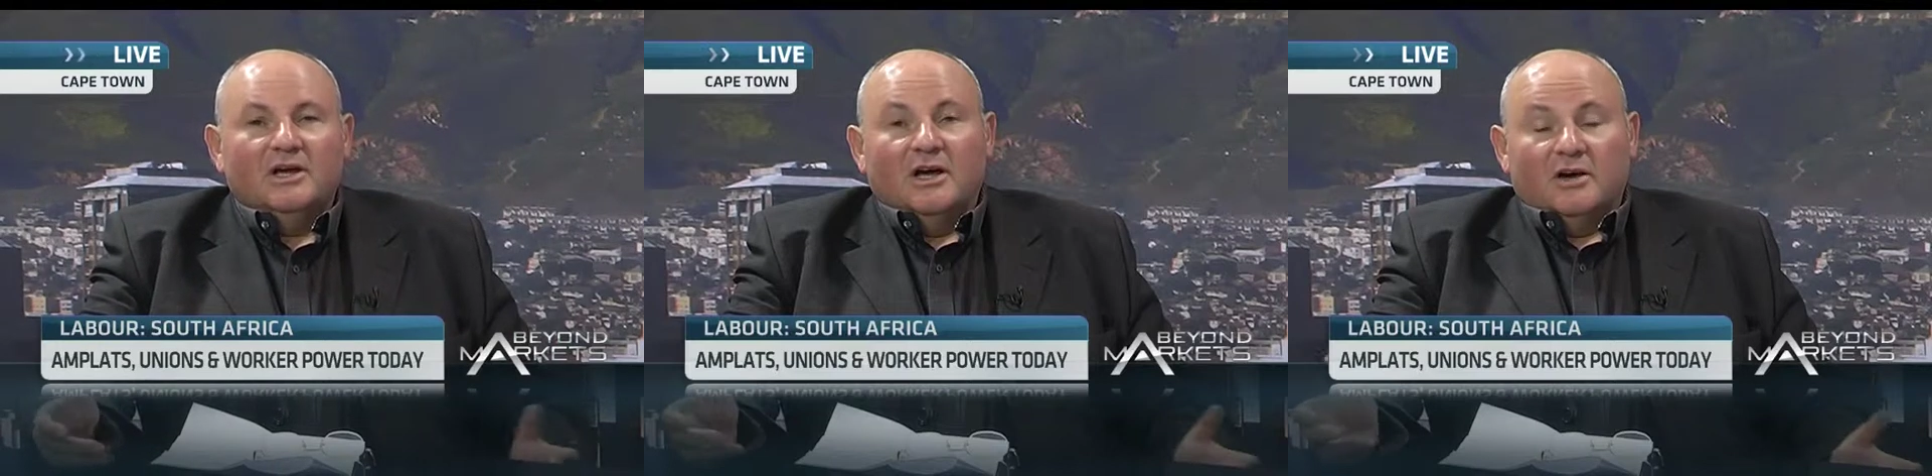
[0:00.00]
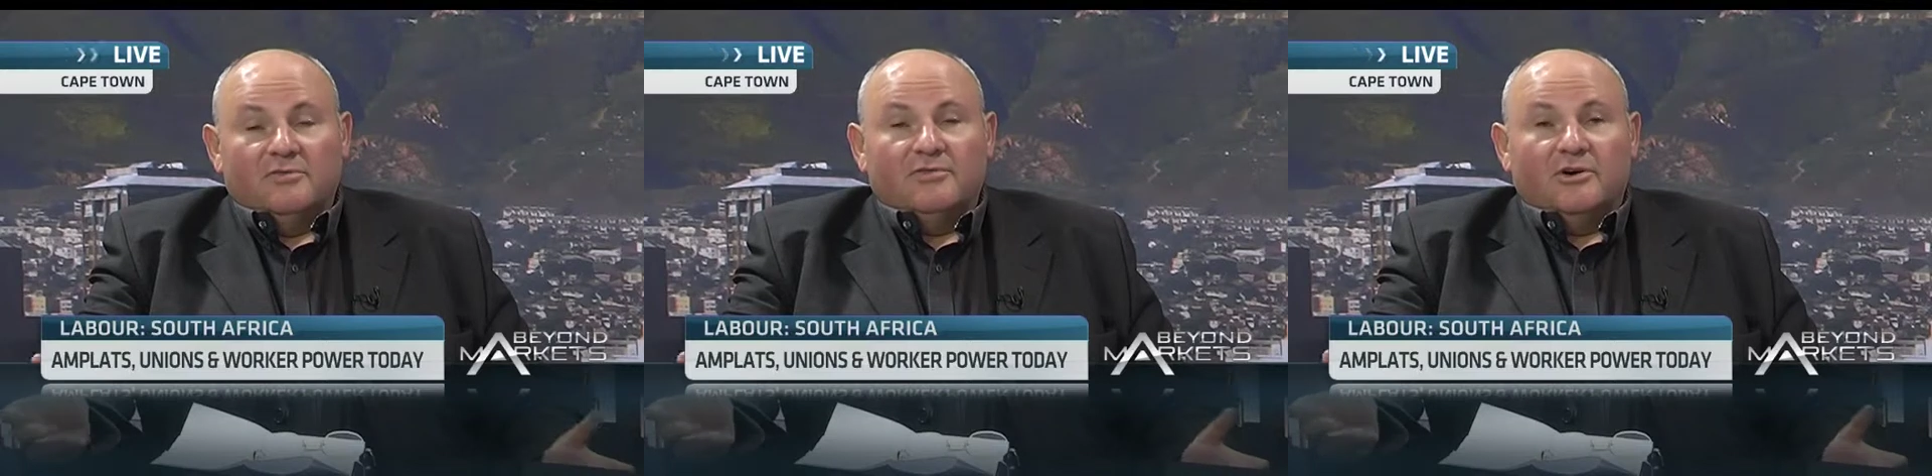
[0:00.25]
Mm.
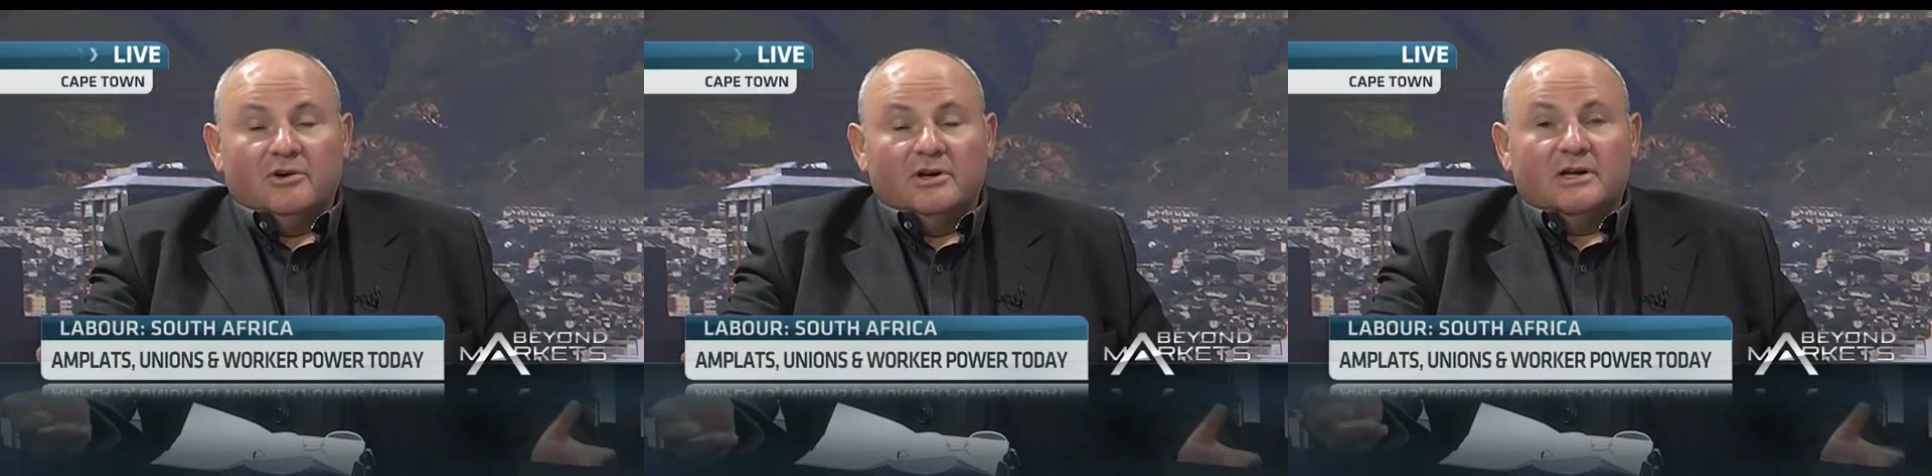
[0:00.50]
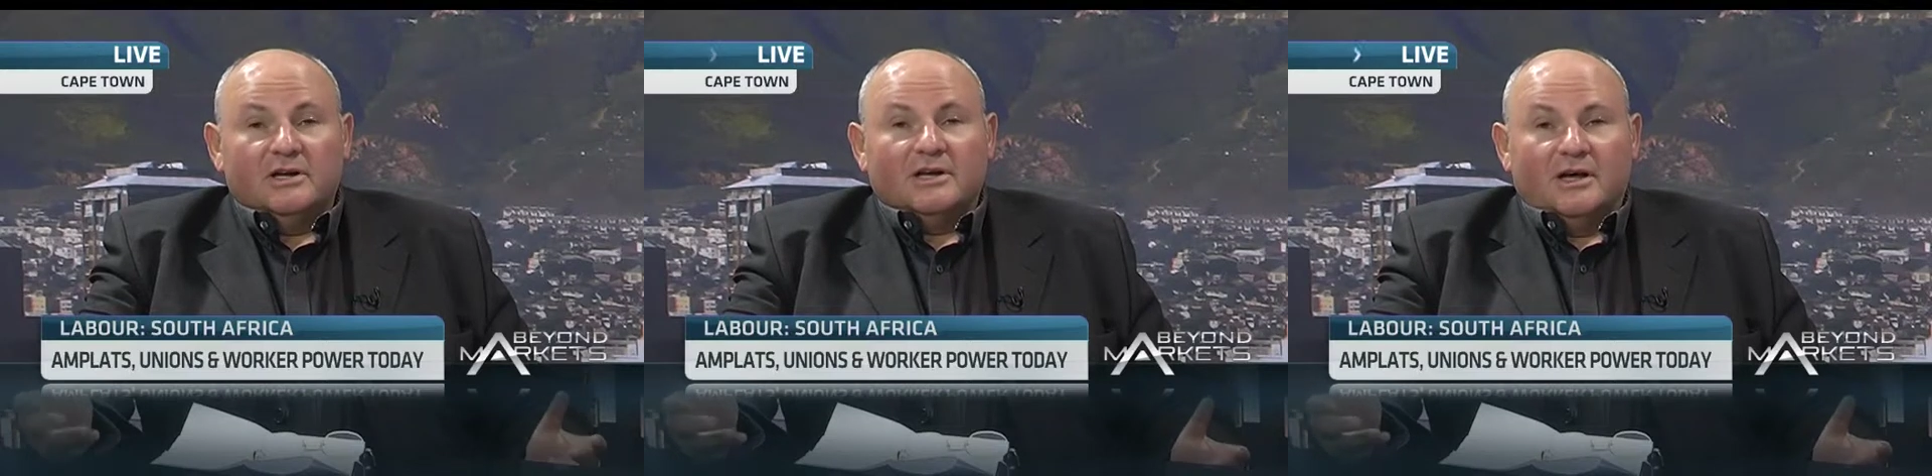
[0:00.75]
Our foreign
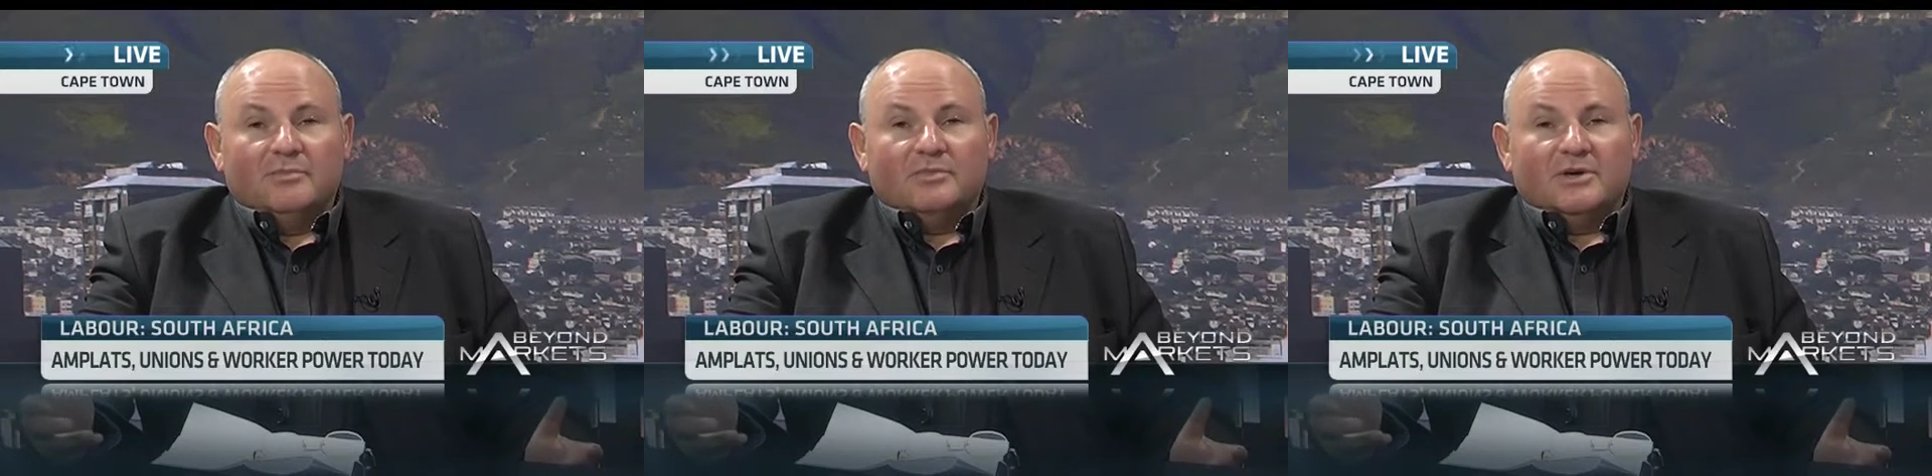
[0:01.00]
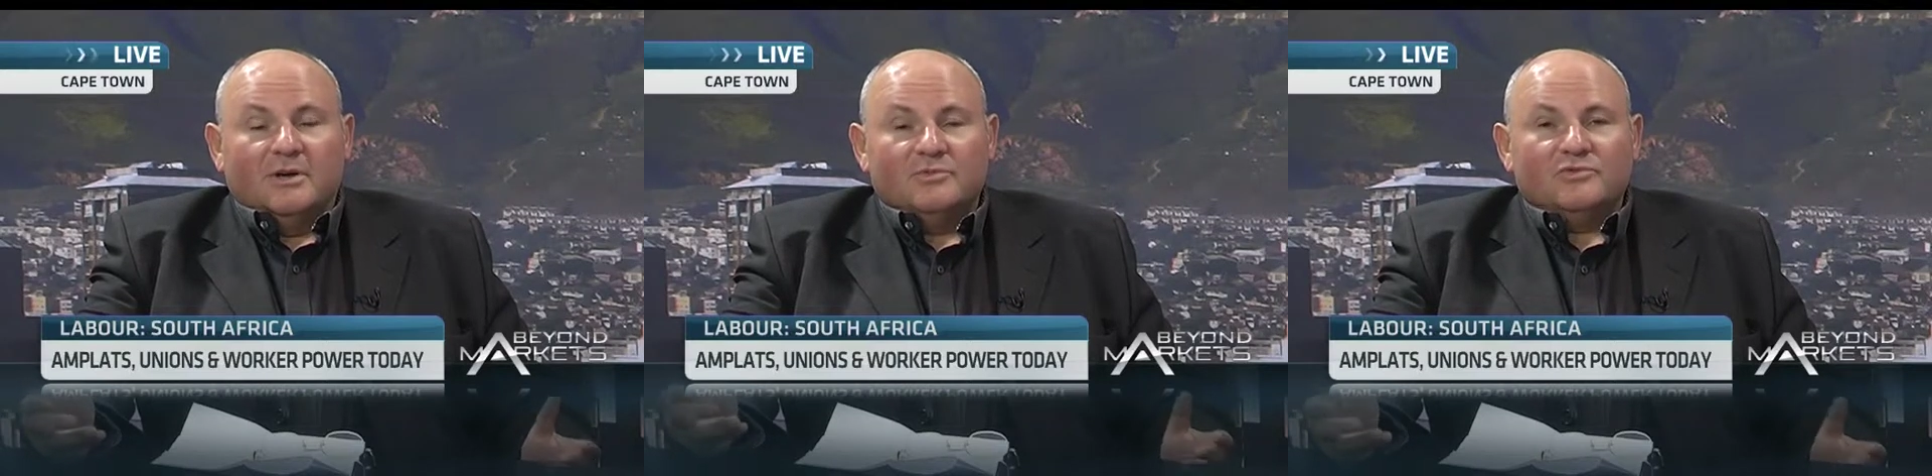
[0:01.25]
income
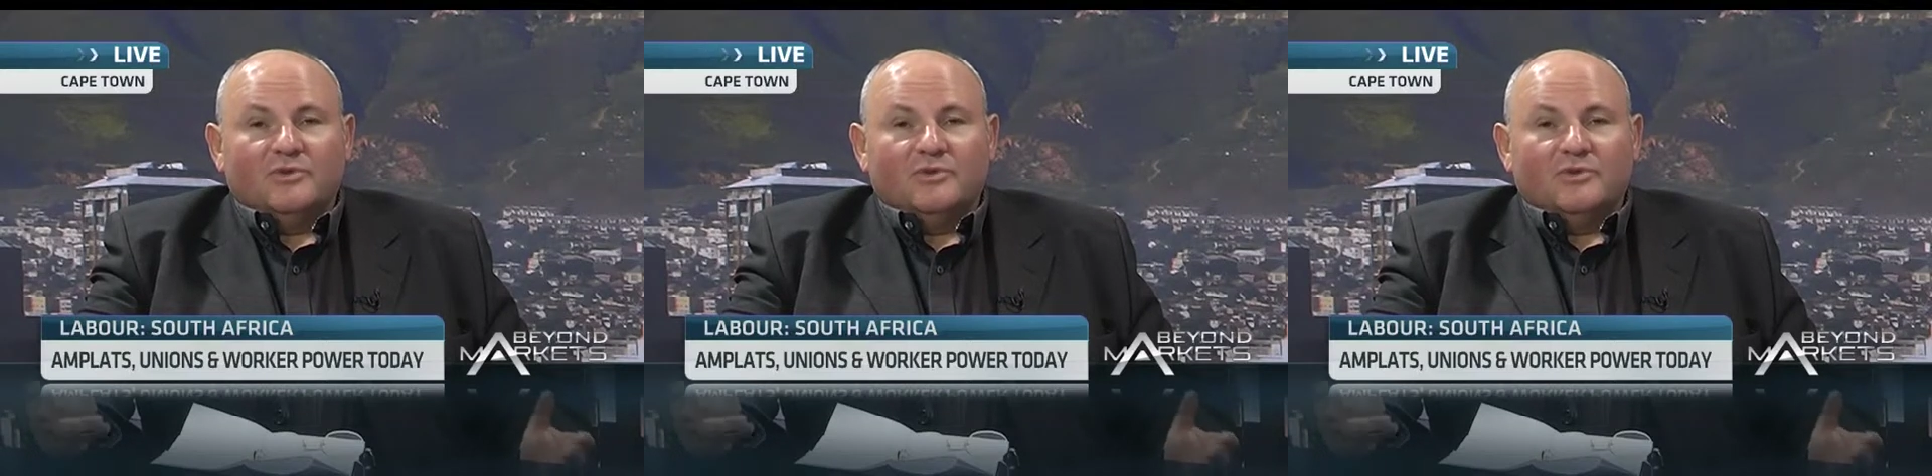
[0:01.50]
comes